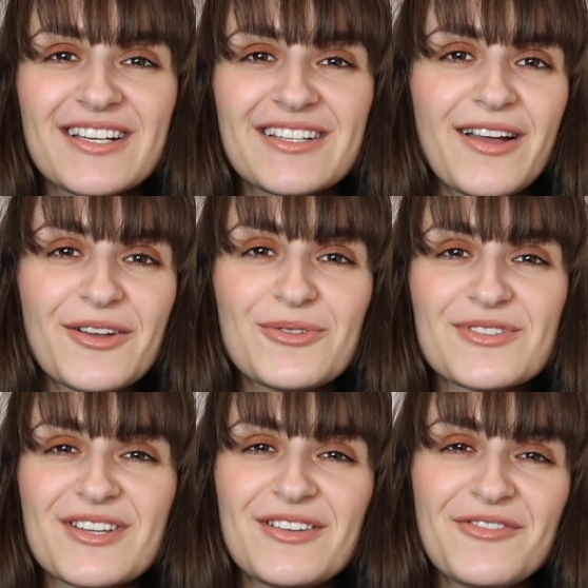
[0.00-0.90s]
I
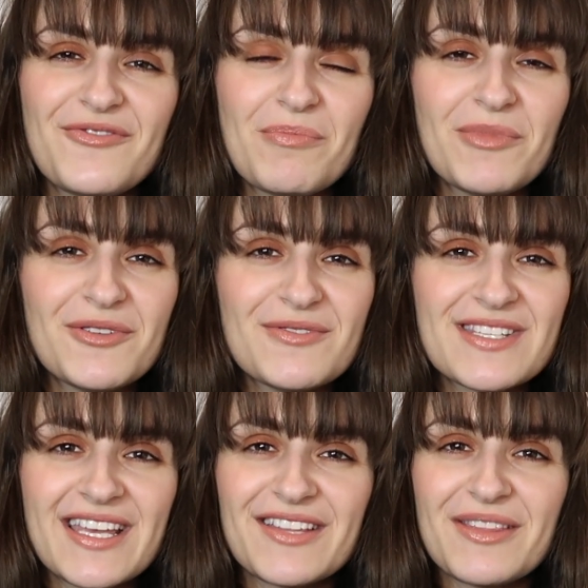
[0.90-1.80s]
also love the
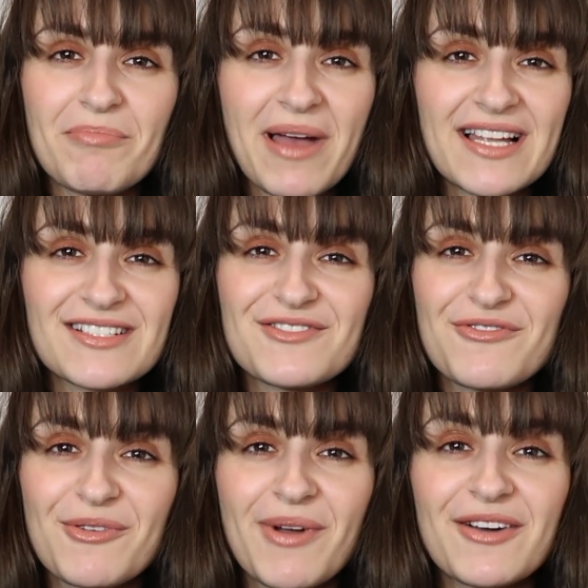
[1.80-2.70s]
music, the band
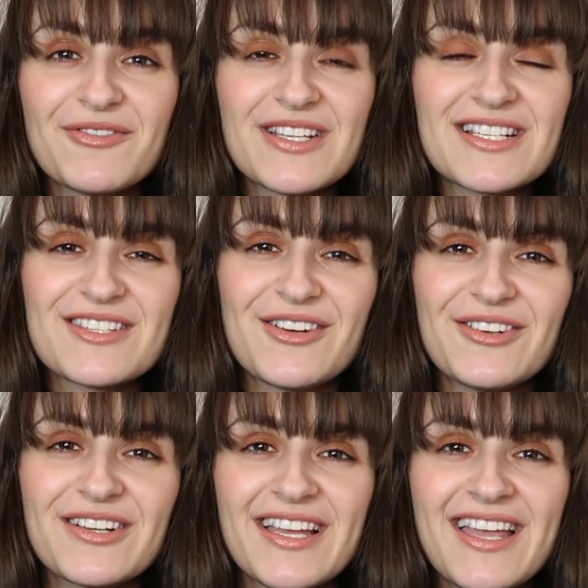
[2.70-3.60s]
throughout this
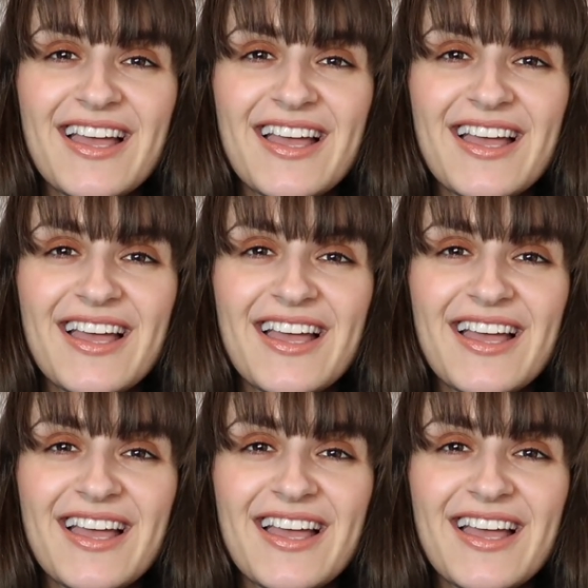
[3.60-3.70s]
song.